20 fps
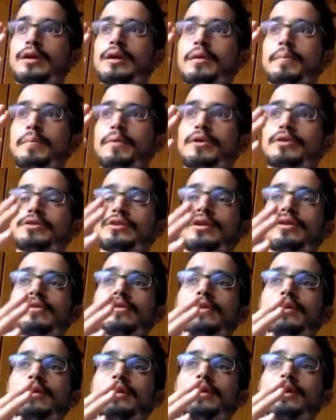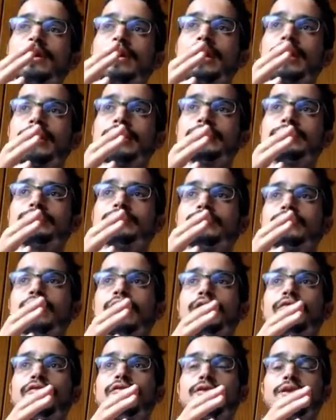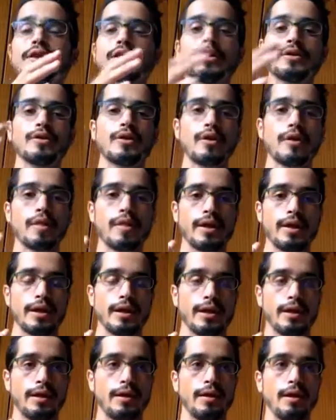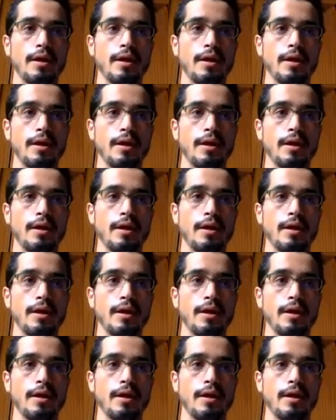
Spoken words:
particular lens of linear thinking.